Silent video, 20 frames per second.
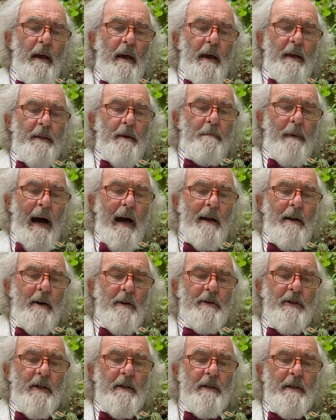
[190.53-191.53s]
The
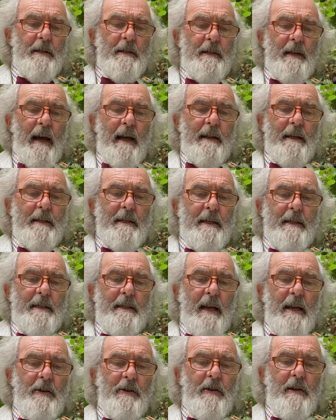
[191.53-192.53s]
biological cell is
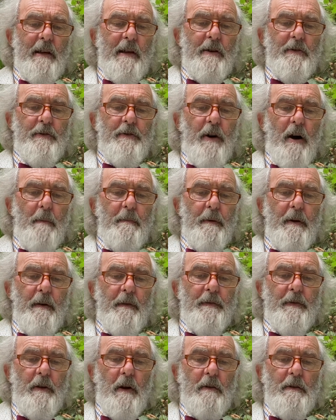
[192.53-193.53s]
essentially a drop of
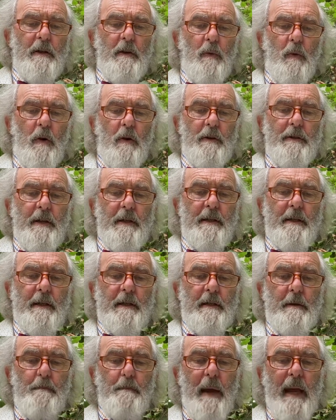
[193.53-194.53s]
salty water
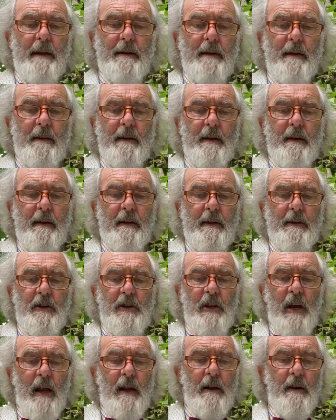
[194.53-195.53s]
suspended in a
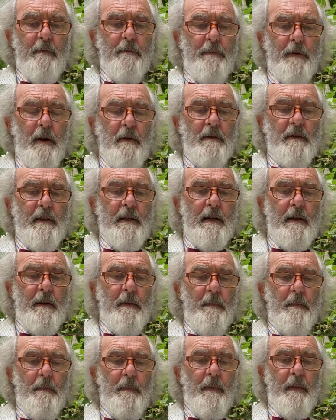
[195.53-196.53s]
gel of protein.
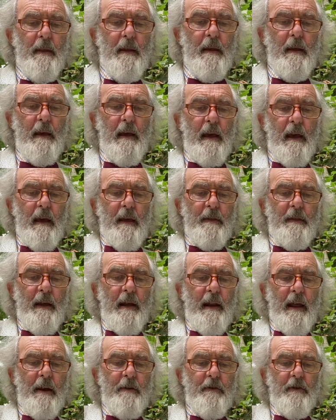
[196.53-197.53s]
The
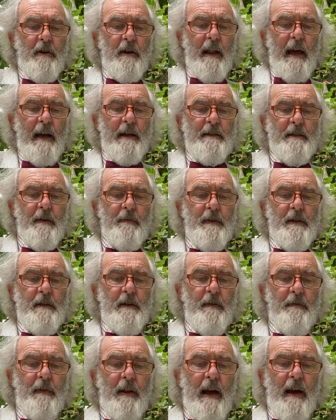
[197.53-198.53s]
electrical activity
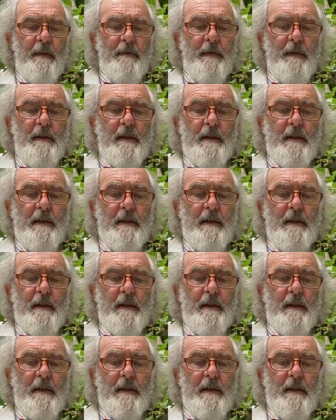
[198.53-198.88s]
of life in the